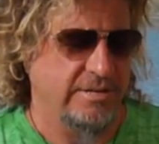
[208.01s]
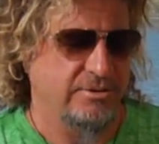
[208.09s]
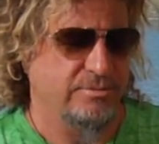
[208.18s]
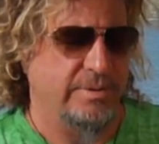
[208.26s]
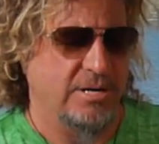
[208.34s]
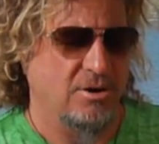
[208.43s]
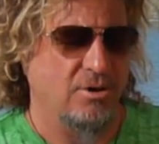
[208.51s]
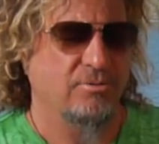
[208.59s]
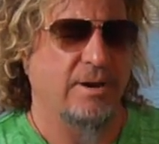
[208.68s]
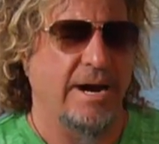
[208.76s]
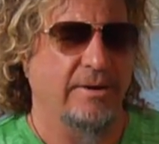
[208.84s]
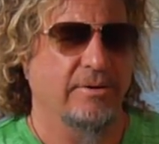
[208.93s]
He was my
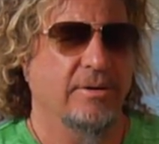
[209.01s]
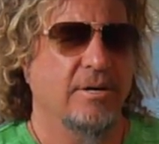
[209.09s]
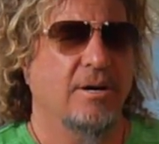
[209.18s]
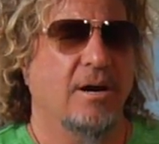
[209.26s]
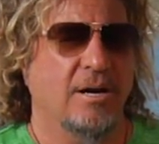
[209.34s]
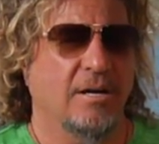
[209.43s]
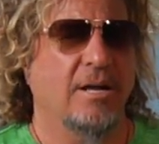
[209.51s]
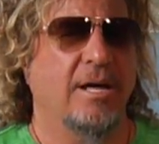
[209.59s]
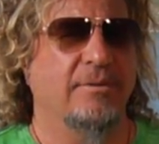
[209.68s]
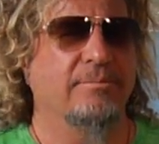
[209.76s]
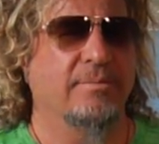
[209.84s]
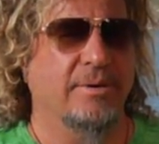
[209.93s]
co-writer on a
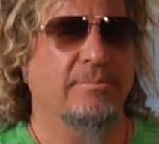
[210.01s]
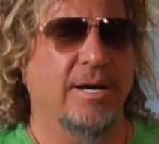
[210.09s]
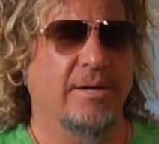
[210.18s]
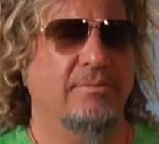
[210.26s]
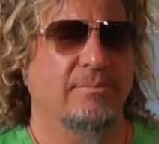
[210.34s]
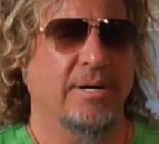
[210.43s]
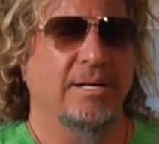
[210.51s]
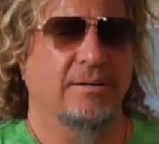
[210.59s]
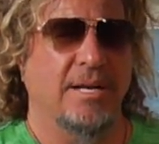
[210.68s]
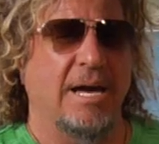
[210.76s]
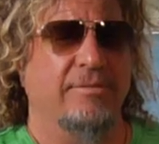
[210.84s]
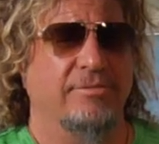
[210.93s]
lot of my
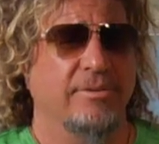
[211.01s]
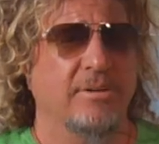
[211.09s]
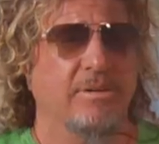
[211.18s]
life.